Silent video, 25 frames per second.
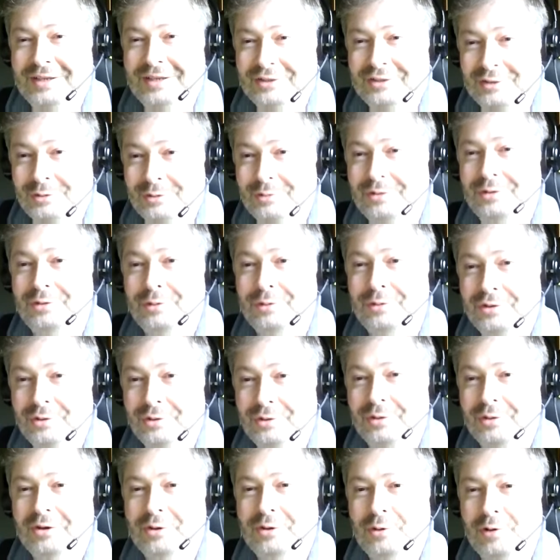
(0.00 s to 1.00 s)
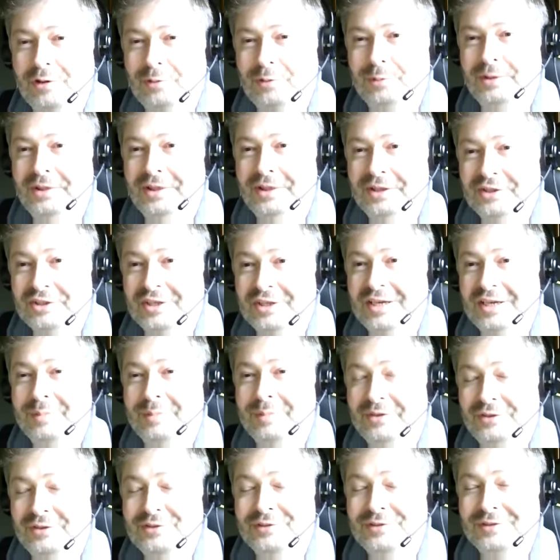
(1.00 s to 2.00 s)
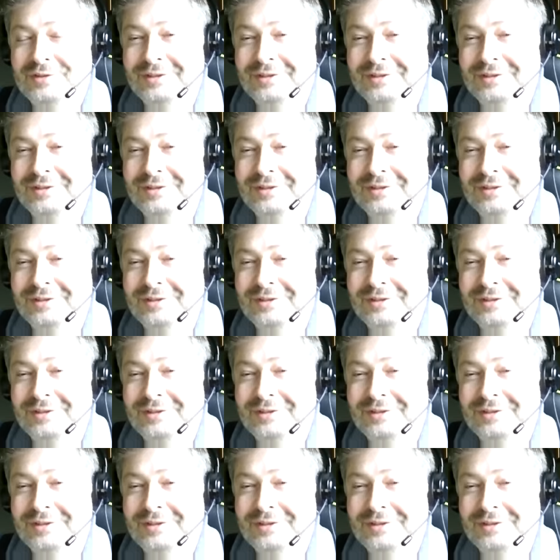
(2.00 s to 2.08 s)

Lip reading: is who are you going to call when this happens?